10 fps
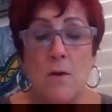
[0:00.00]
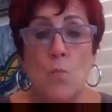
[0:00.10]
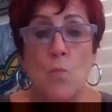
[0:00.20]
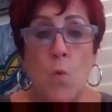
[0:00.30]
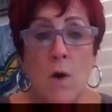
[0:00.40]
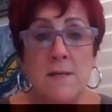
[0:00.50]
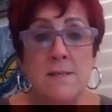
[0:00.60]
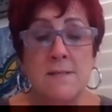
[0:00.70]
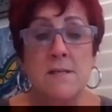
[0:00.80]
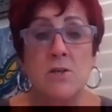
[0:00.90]

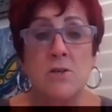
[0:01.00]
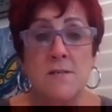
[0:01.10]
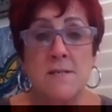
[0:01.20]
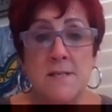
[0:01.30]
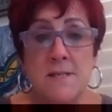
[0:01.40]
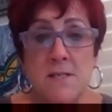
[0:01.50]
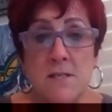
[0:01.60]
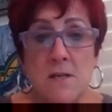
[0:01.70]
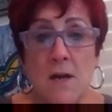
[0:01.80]
Was your sister,